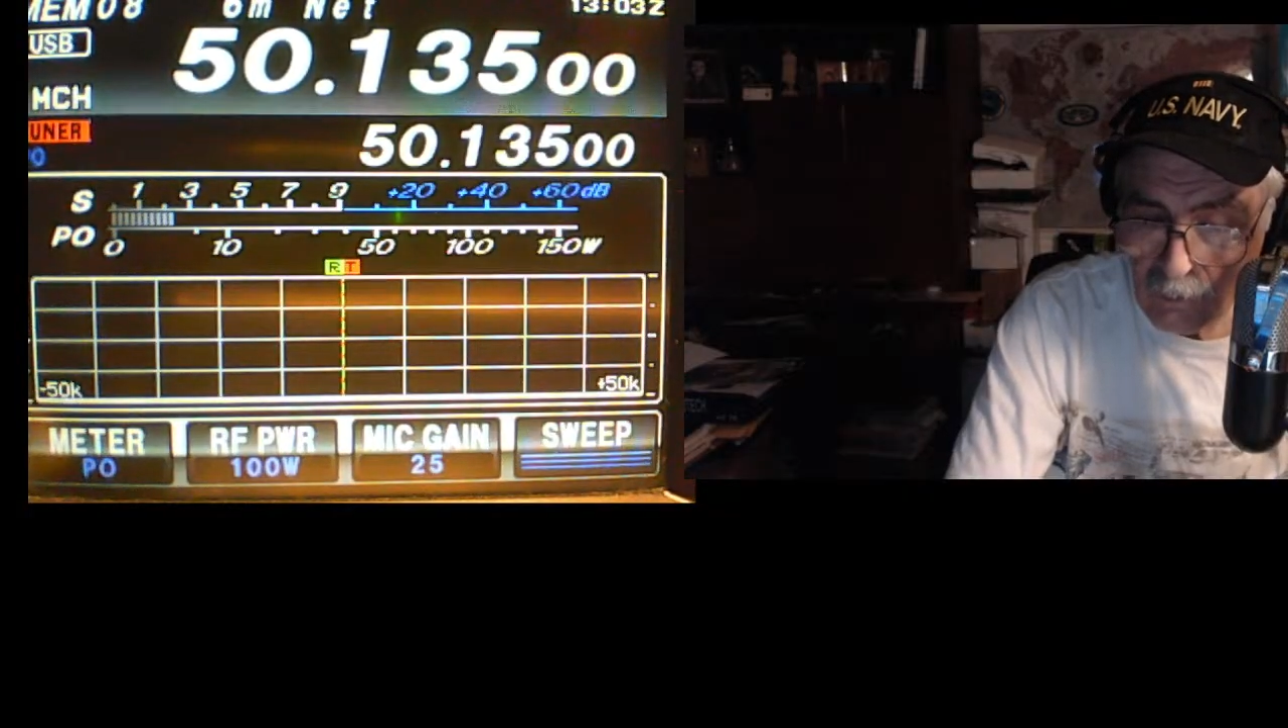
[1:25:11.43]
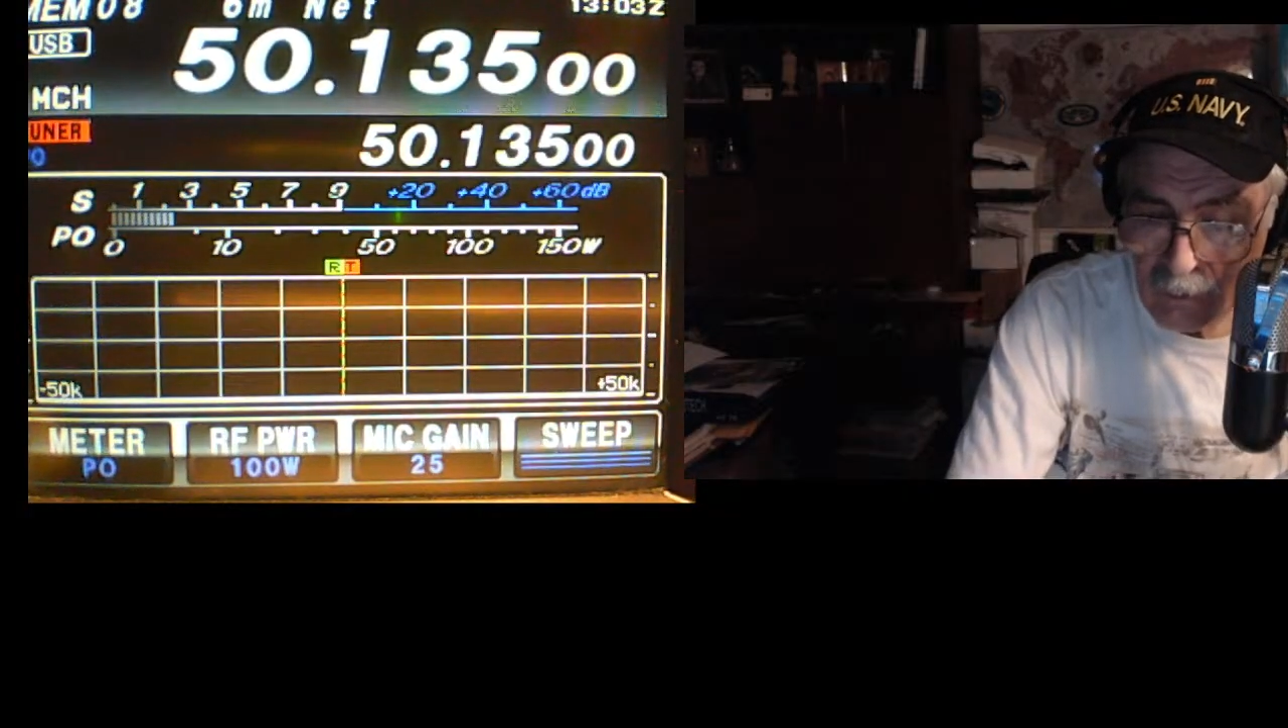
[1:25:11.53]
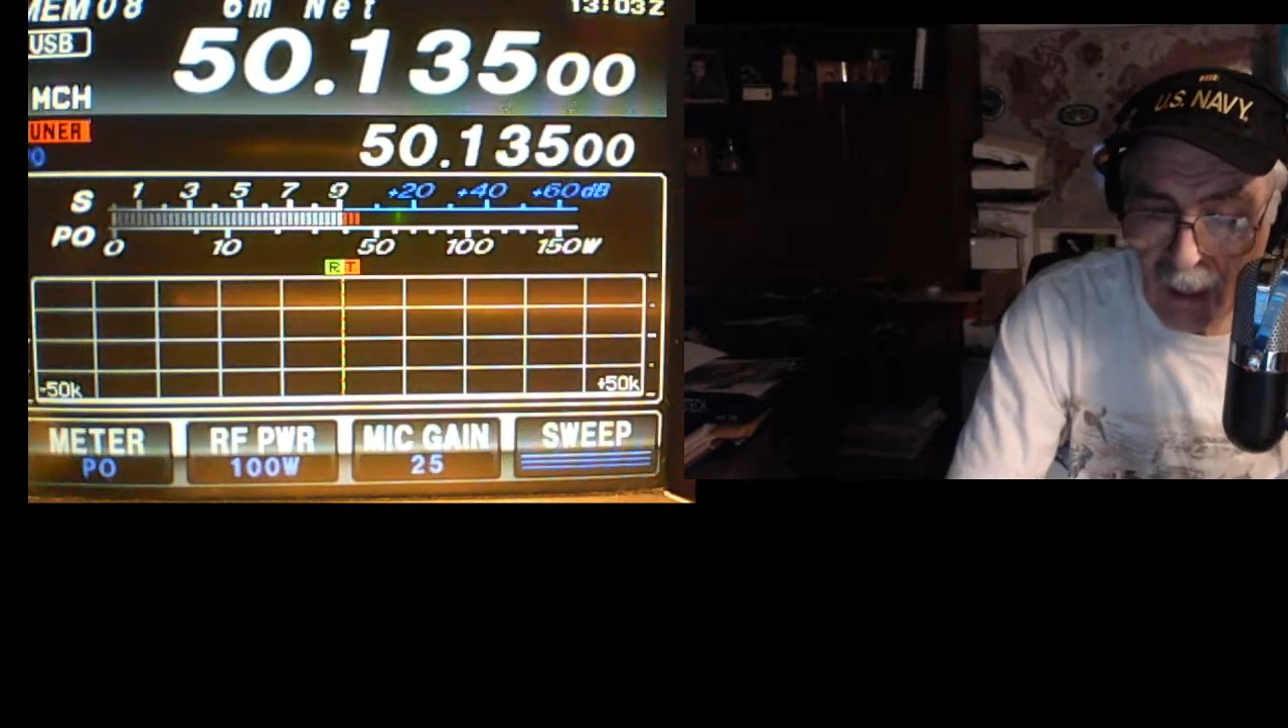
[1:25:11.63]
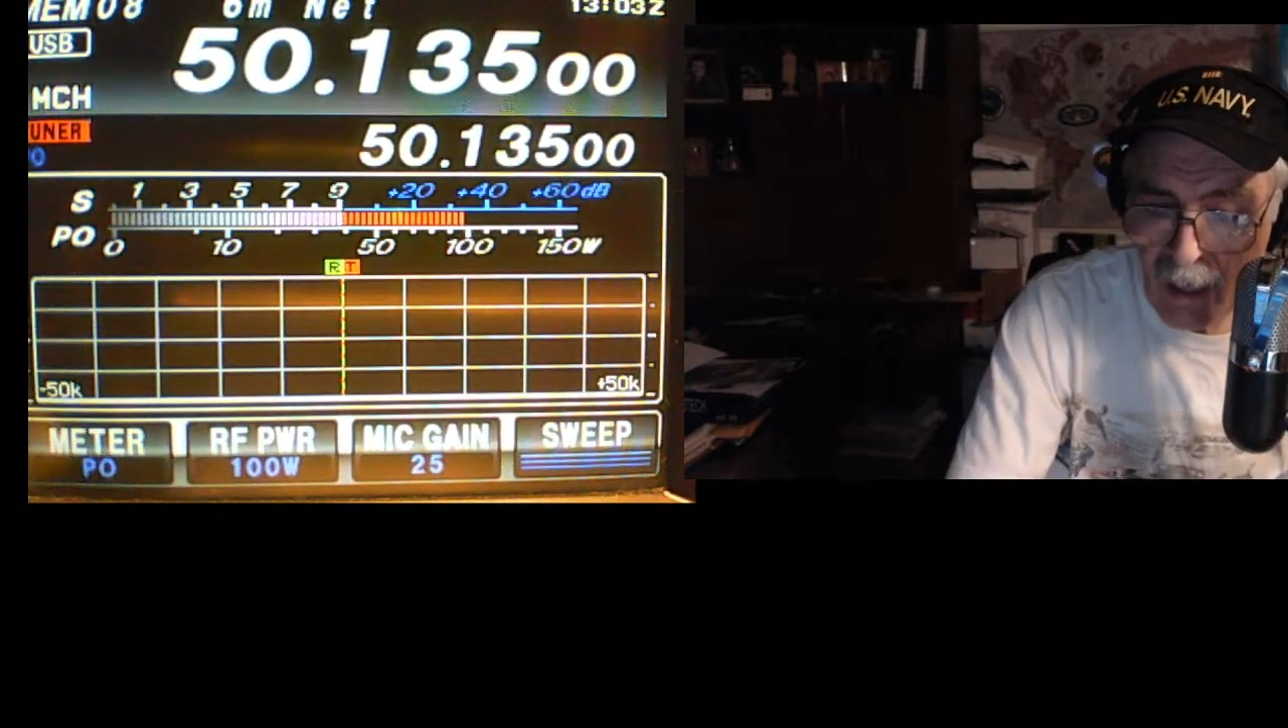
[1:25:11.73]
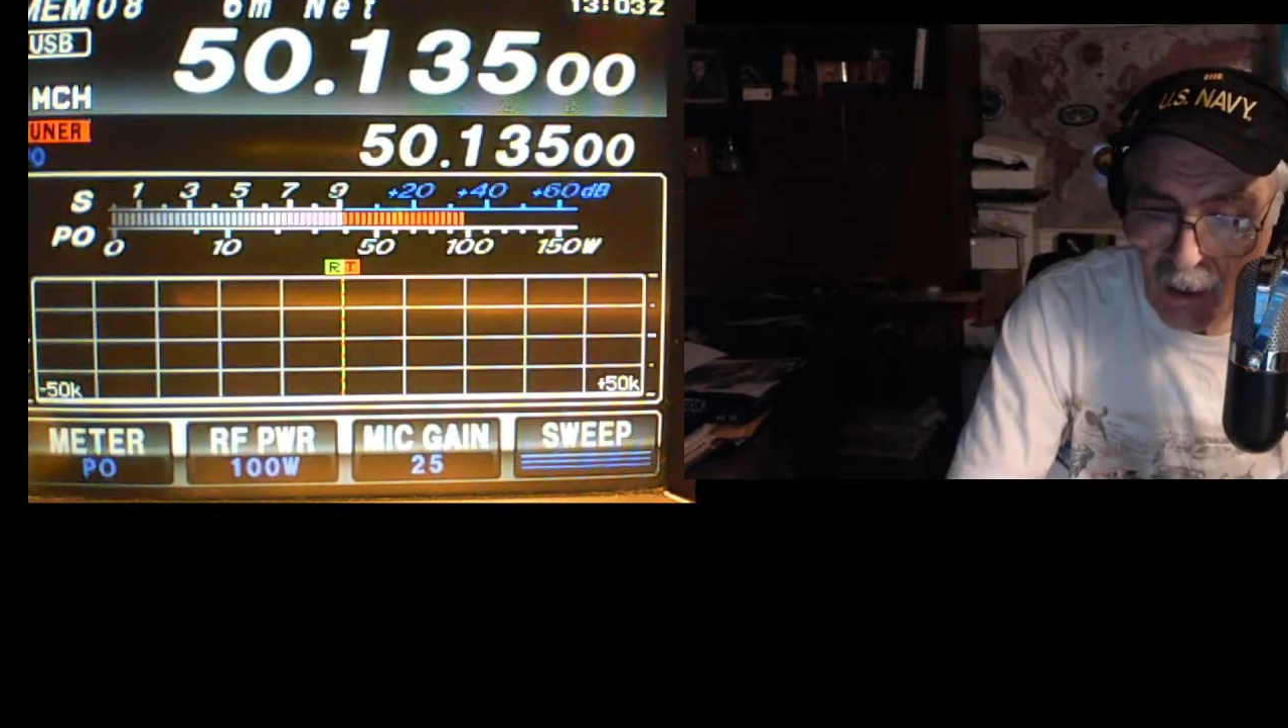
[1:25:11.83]

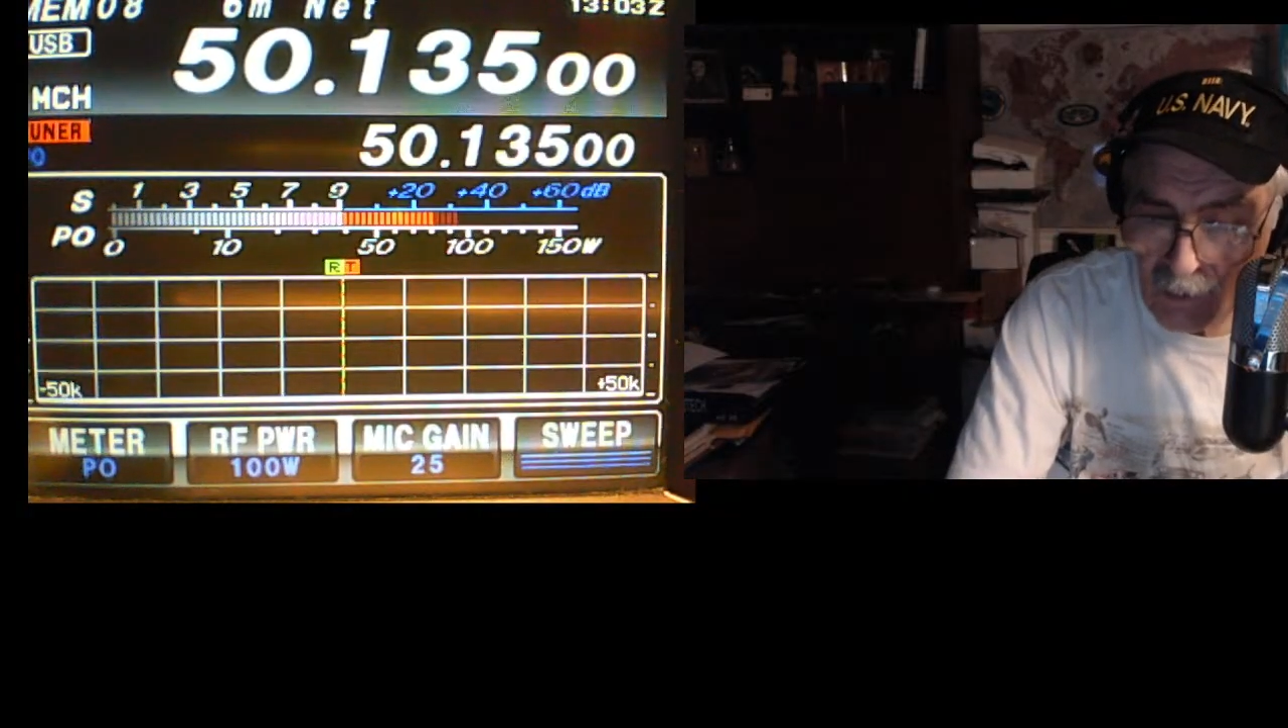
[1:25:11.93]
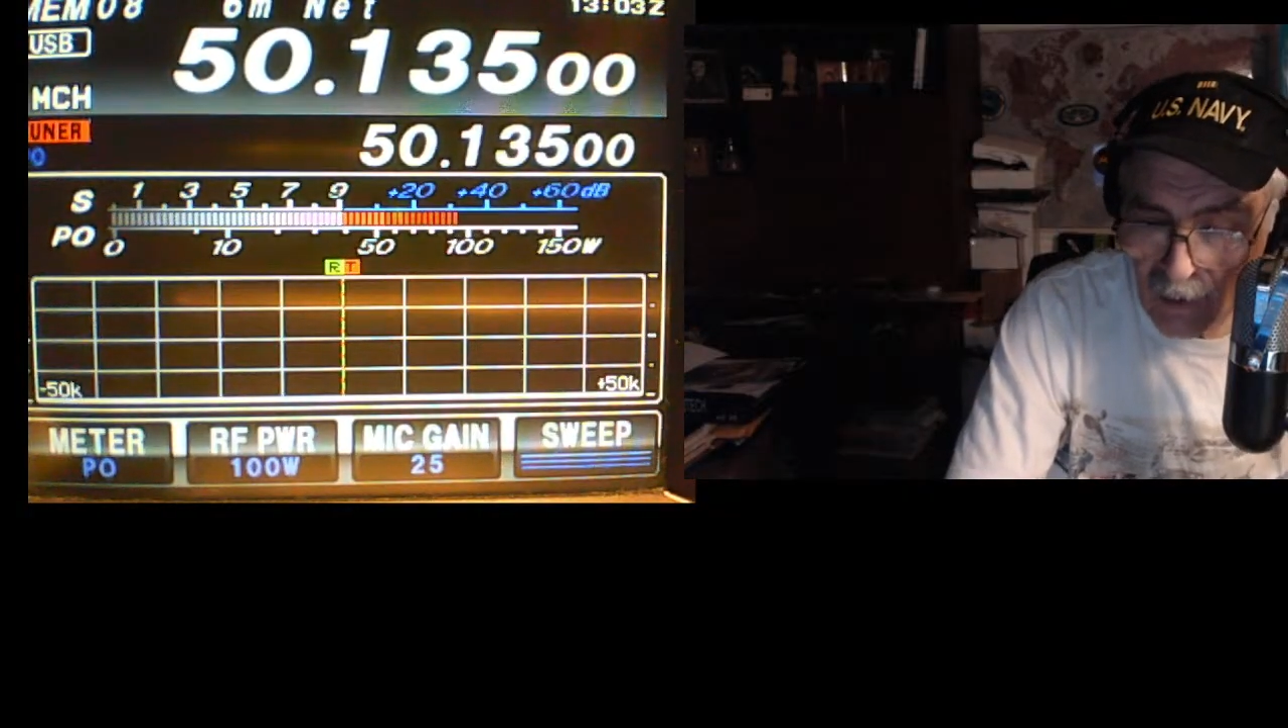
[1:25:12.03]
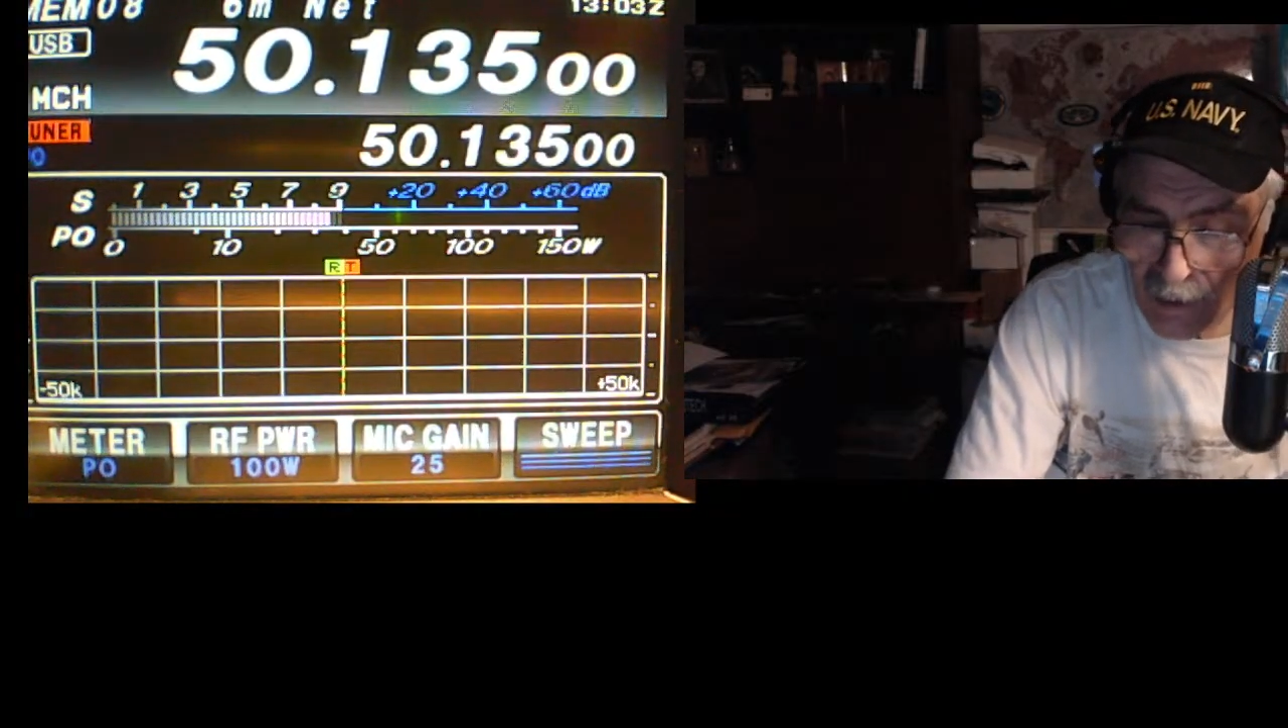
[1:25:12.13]
Oh yeah,